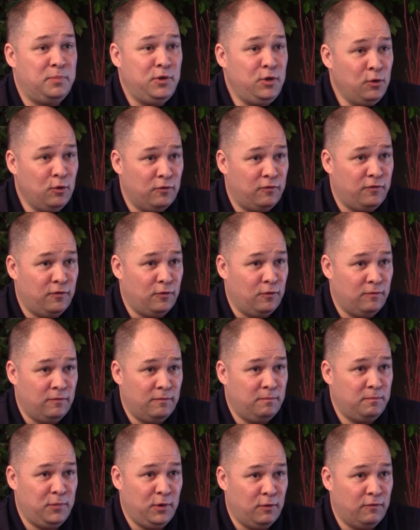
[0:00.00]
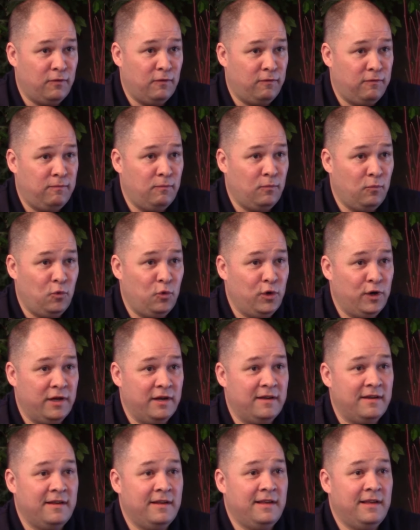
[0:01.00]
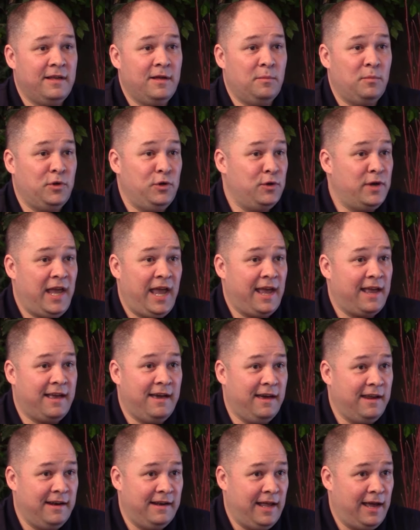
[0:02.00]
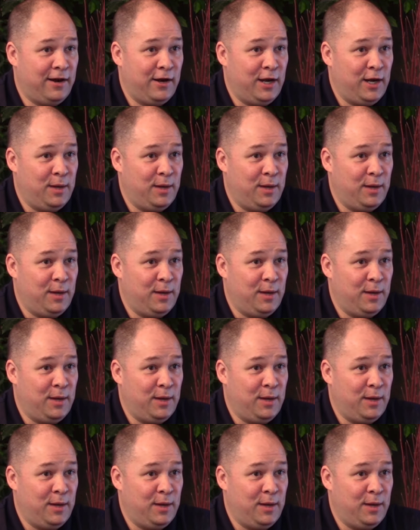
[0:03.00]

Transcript: beautiful, beautiful wood, but you can't cut it down